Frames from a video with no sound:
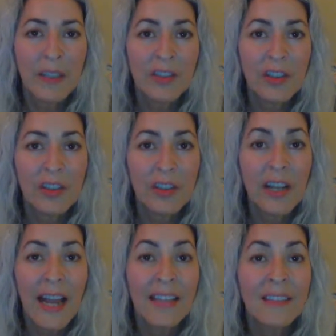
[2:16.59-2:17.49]
each
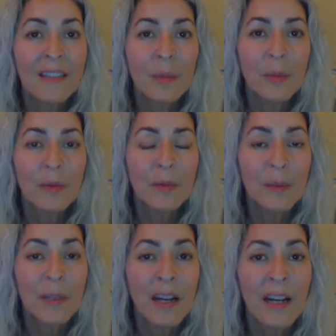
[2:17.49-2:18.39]
other and separate
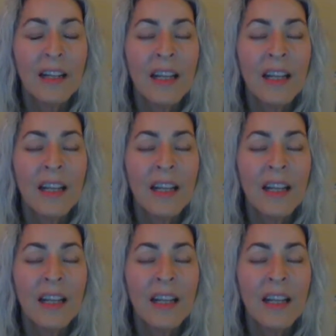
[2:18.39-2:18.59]
from God